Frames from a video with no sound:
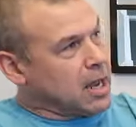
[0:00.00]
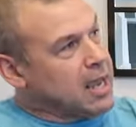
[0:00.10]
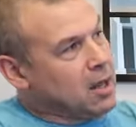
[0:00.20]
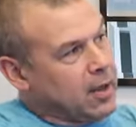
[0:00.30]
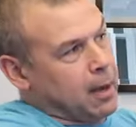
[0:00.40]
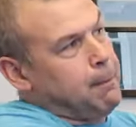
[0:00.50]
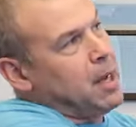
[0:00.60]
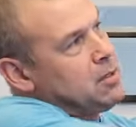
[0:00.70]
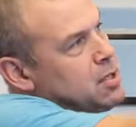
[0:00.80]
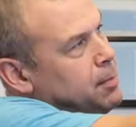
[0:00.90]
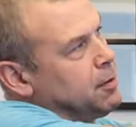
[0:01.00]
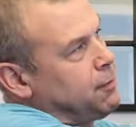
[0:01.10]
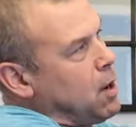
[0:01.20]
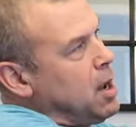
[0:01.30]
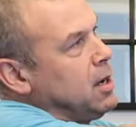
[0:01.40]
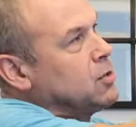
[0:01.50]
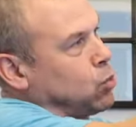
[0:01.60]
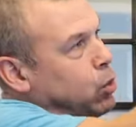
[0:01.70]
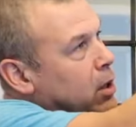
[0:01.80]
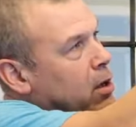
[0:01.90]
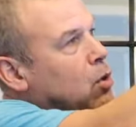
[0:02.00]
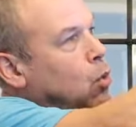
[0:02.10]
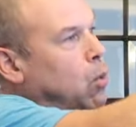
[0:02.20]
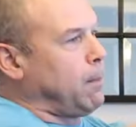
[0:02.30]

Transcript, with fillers: Okay, like it buttons up the front. It's really cool.